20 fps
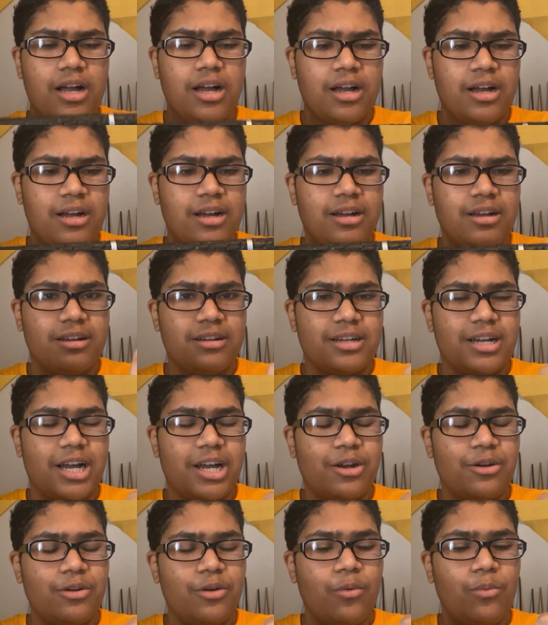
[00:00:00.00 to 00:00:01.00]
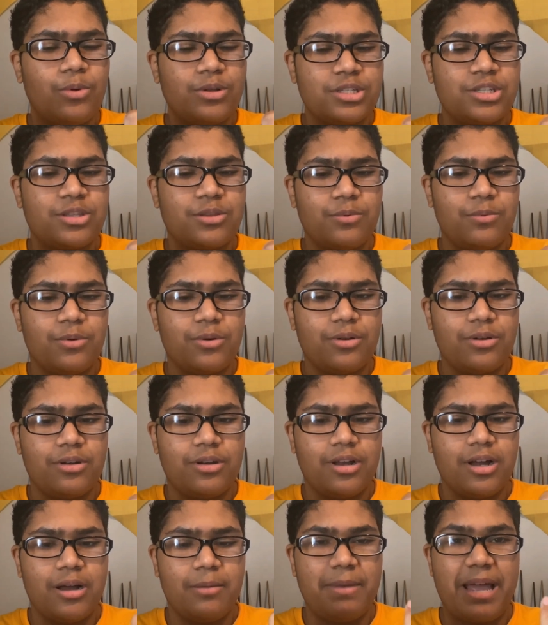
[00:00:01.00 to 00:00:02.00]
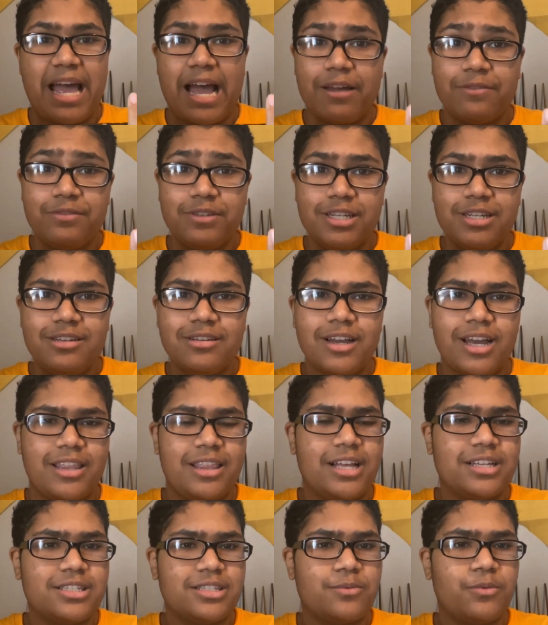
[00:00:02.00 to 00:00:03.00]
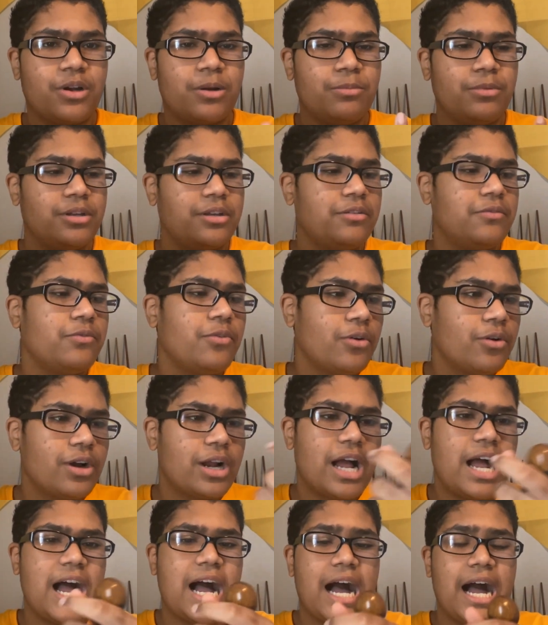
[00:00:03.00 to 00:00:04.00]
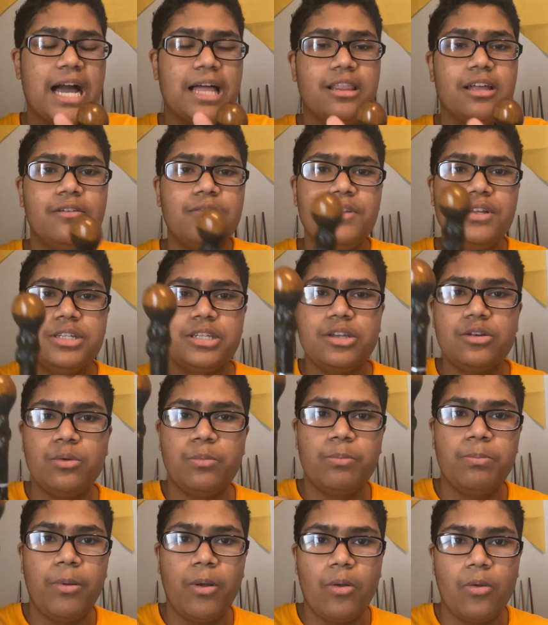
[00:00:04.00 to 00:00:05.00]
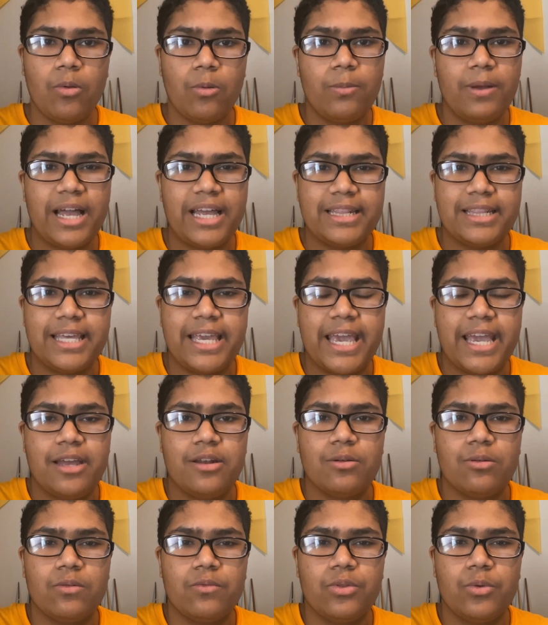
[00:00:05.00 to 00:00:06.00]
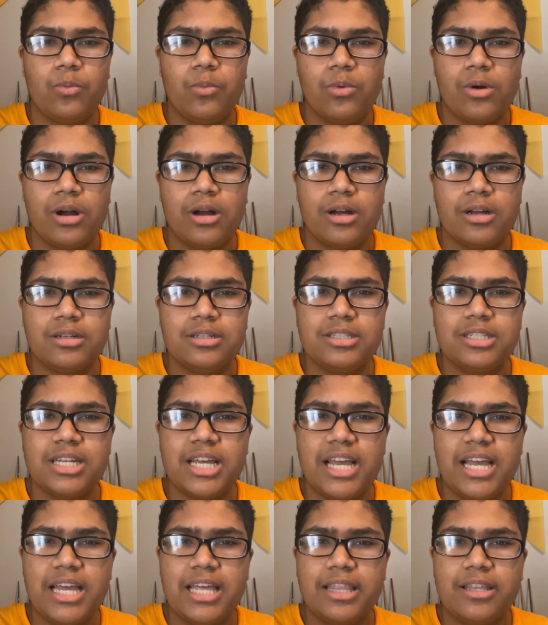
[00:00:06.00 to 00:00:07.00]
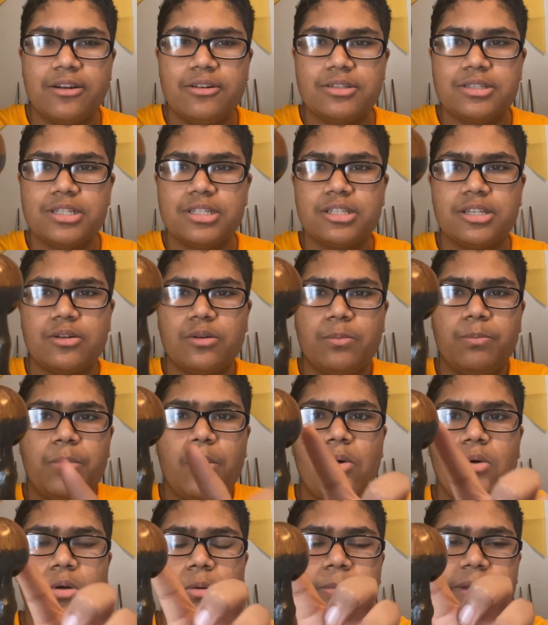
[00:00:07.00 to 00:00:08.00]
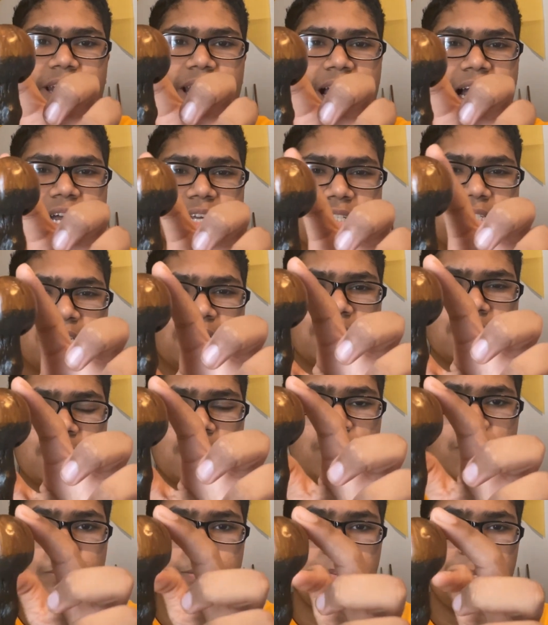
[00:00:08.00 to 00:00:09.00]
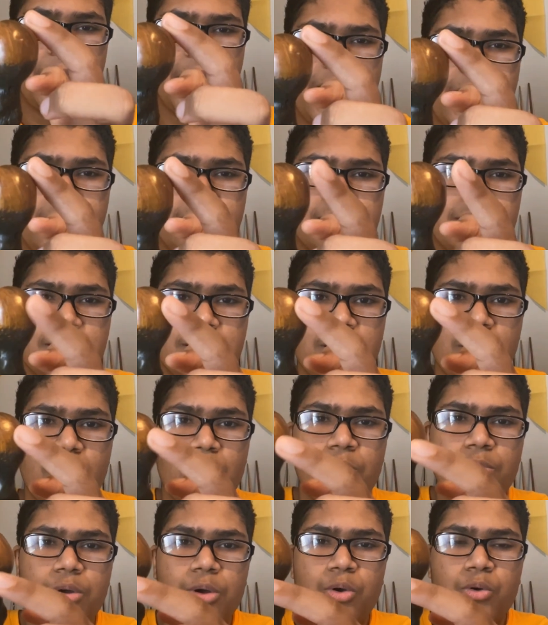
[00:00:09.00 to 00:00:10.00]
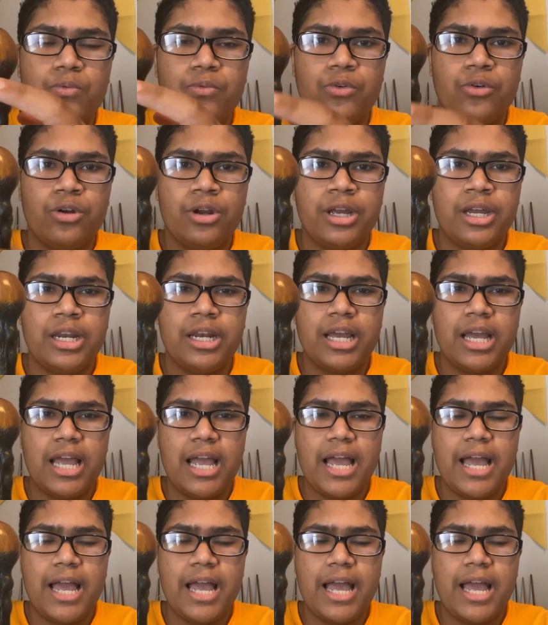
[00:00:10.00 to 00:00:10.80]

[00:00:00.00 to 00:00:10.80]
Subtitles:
I don't know what's the word, hefty, that's the word I'm looking for. I love this little bulb at the handle of the wand. There's this little bulb, it has this little paint coat over it,